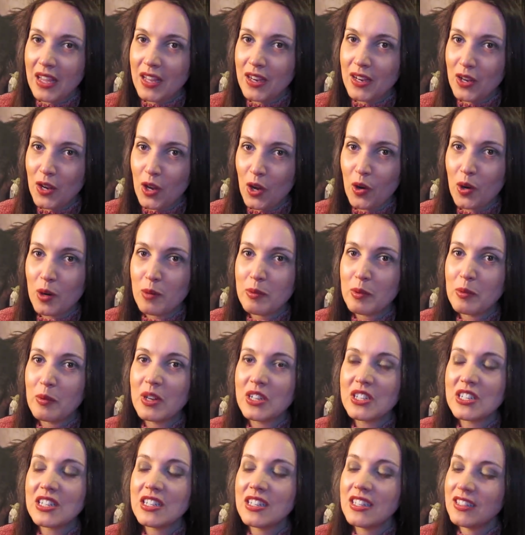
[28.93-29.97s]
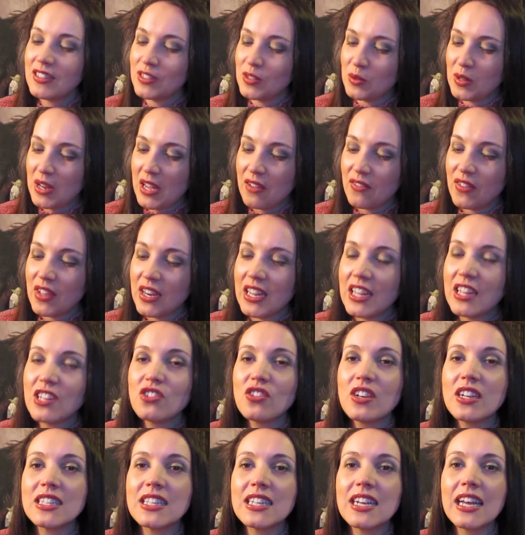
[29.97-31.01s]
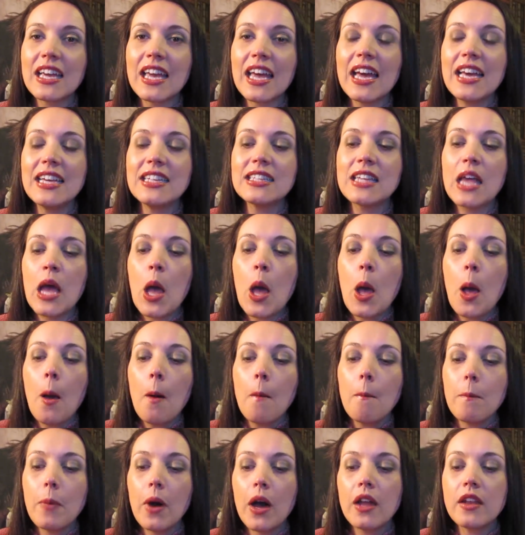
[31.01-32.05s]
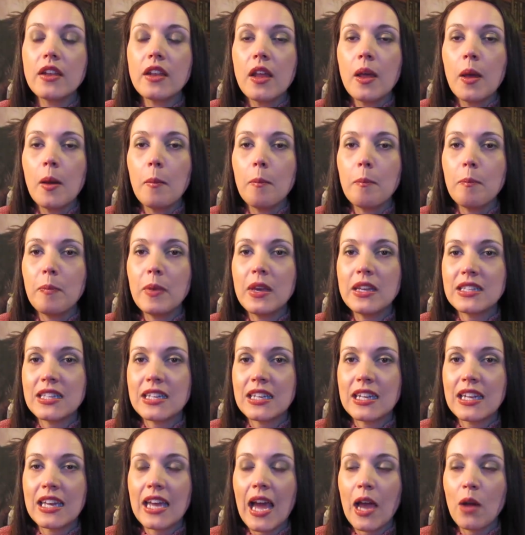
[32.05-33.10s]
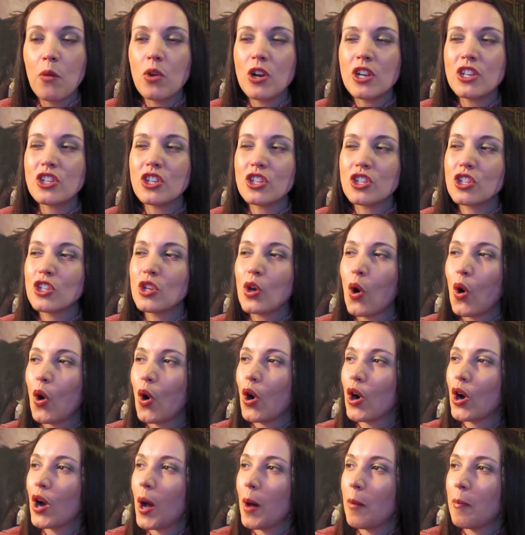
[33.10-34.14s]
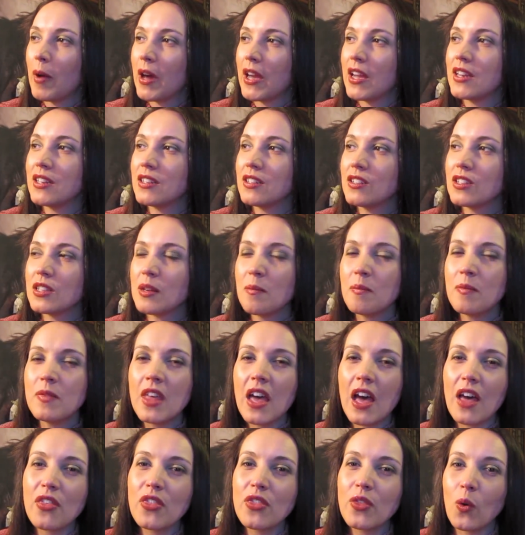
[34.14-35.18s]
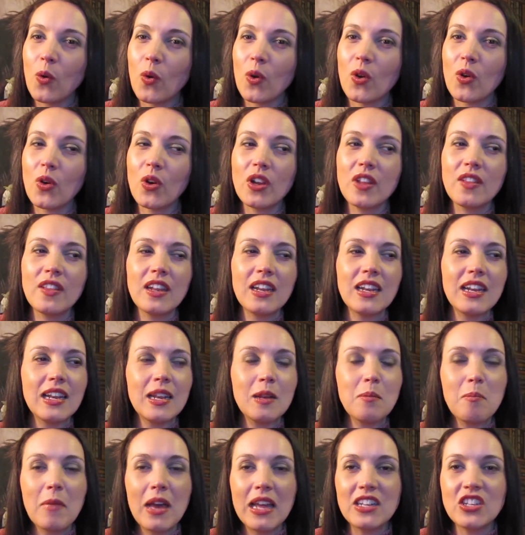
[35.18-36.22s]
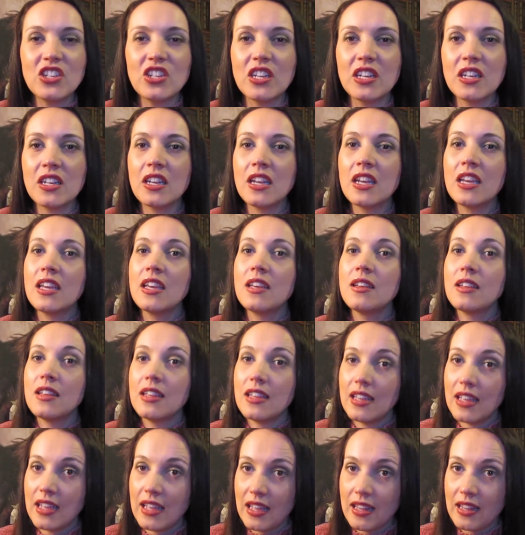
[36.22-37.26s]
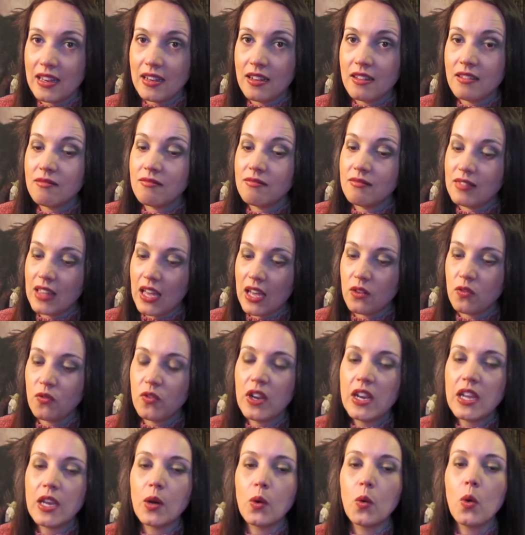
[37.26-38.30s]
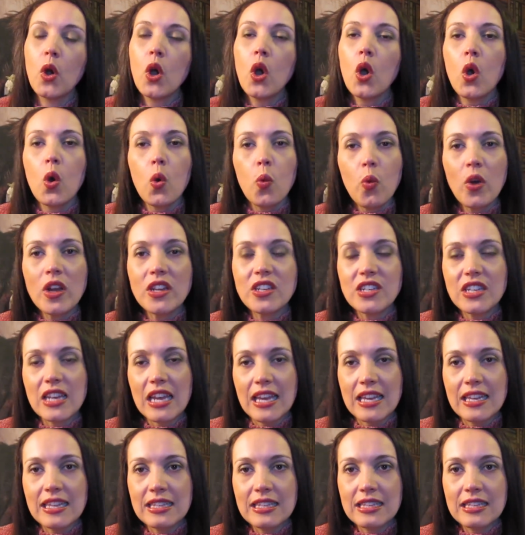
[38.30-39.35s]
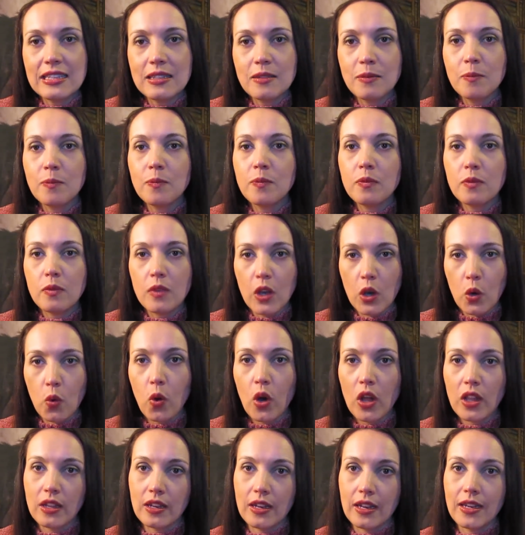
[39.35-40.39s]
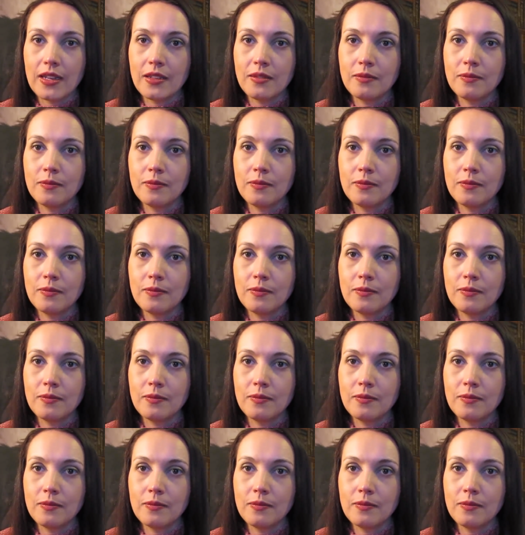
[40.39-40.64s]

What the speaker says: not going to be watching it, don't have any interest in it, guys. But basically I want to just talk about something that I thought on and that I didn't mention in that video, which is equality